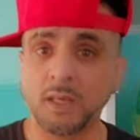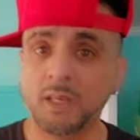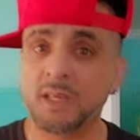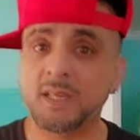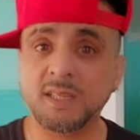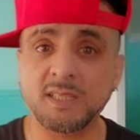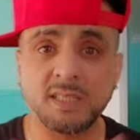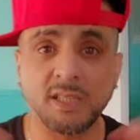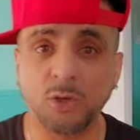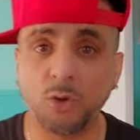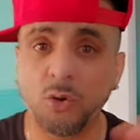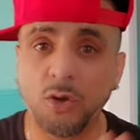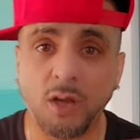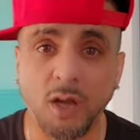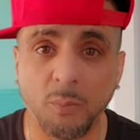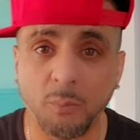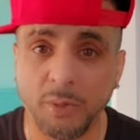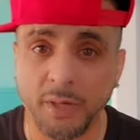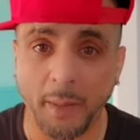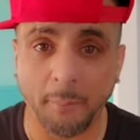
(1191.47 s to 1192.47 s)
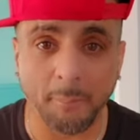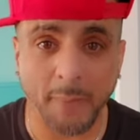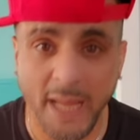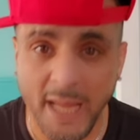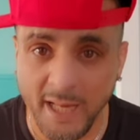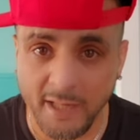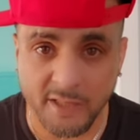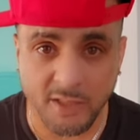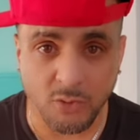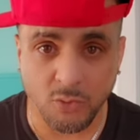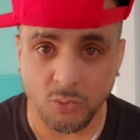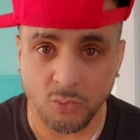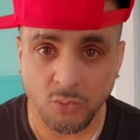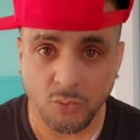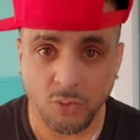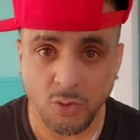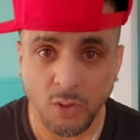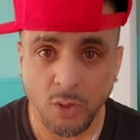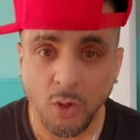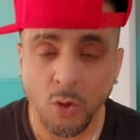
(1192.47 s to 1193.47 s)
Because it don't come with a manual.
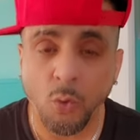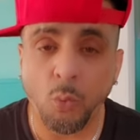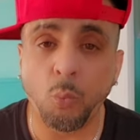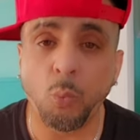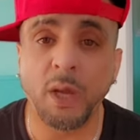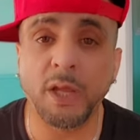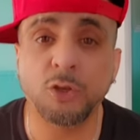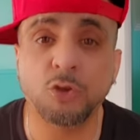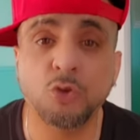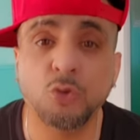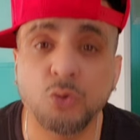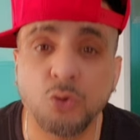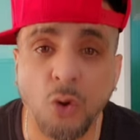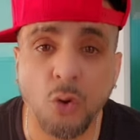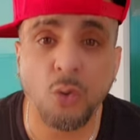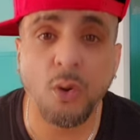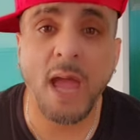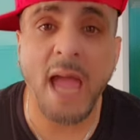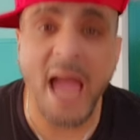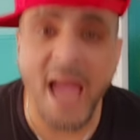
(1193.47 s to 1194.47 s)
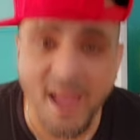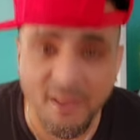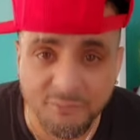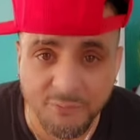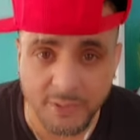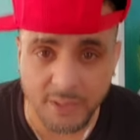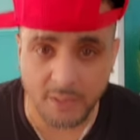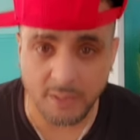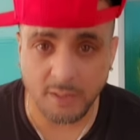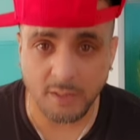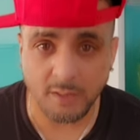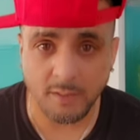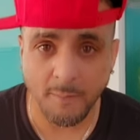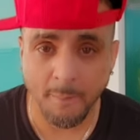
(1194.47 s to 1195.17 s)
When you don't have it,